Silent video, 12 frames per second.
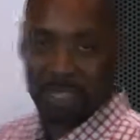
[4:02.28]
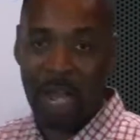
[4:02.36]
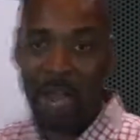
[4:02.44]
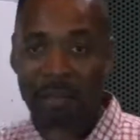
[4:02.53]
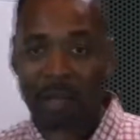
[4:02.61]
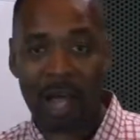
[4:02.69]

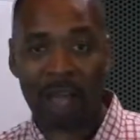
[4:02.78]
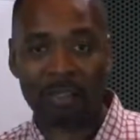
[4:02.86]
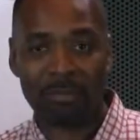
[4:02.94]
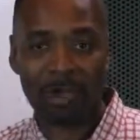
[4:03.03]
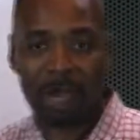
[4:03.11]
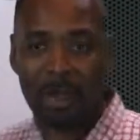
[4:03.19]
$100
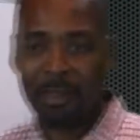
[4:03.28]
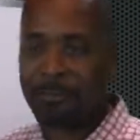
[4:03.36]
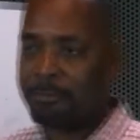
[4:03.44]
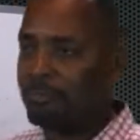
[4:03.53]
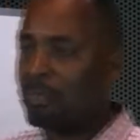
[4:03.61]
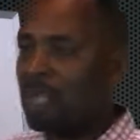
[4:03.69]
a month,
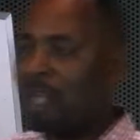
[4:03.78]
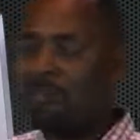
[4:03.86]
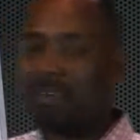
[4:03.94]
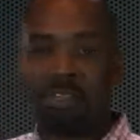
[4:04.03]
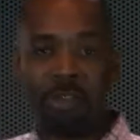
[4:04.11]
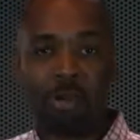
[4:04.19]

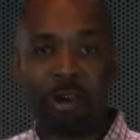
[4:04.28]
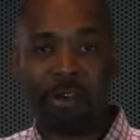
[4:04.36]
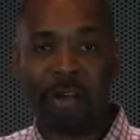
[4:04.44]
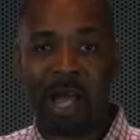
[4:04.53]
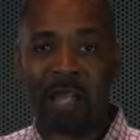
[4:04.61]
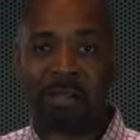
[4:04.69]
if it's
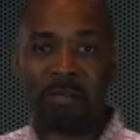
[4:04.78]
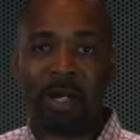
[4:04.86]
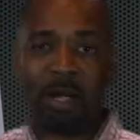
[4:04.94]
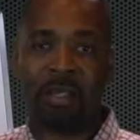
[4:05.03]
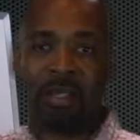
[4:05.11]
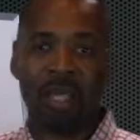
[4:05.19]
$200 a
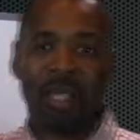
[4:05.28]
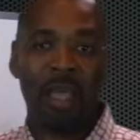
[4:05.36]
month,